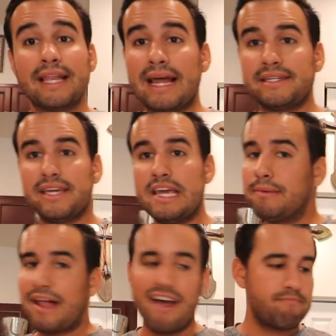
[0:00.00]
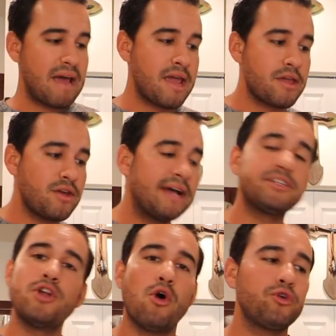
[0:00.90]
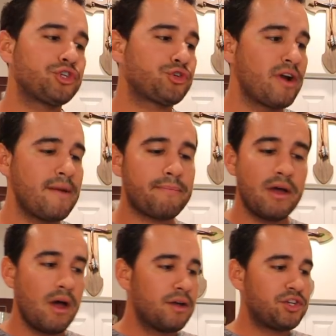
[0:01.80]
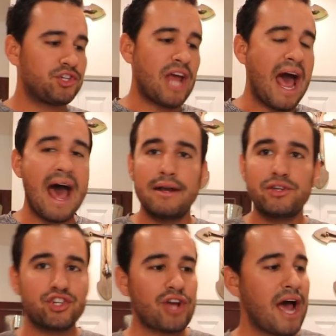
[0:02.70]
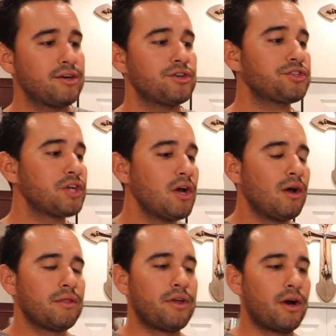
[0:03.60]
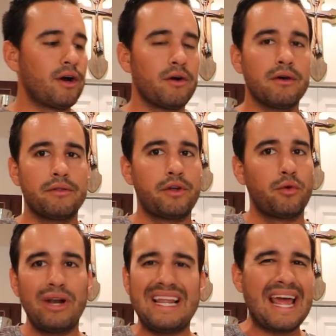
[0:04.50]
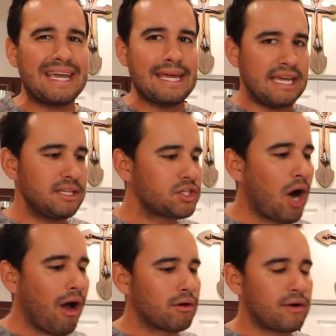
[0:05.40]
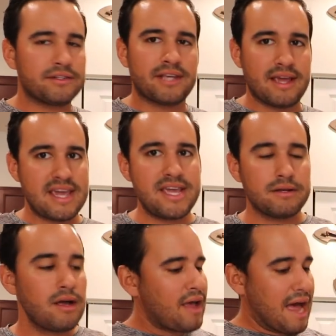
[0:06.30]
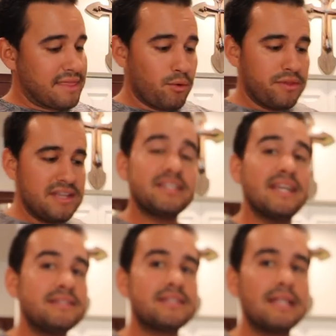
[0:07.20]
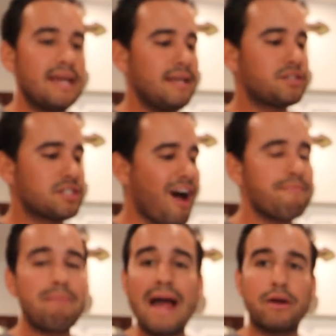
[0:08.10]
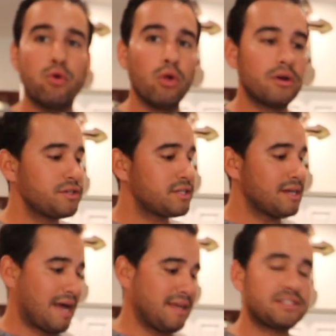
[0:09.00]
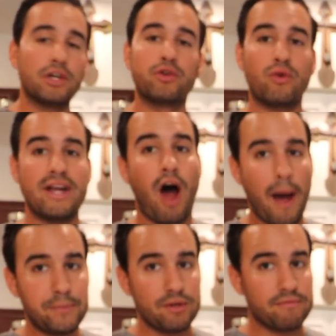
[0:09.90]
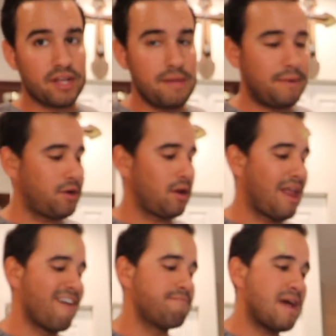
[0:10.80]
that like to keep live bait, you guys know shrimp, shad, shiners, they're, they're really like intolerant to heat. I think with these insulated soft pack coolers, I think it's a great option for keeping your live